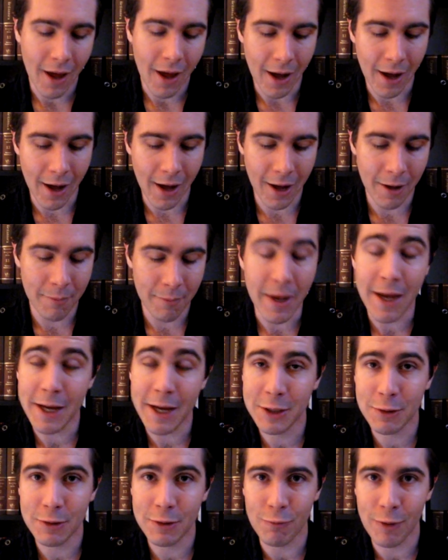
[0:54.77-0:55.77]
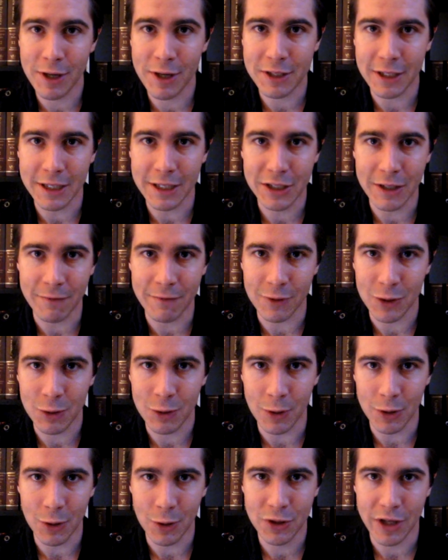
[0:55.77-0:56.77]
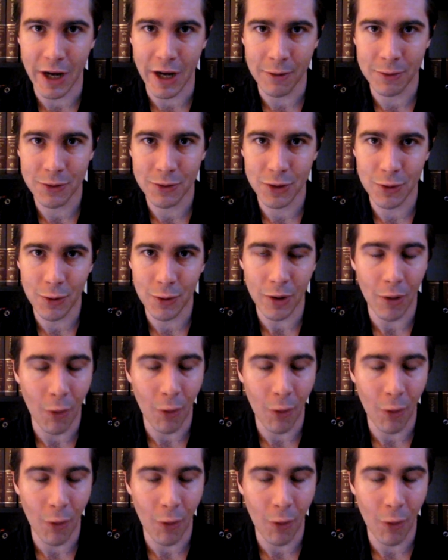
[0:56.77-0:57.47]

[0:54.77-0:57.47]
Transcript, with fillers: Um, he's recently shifted to a new channel, so you,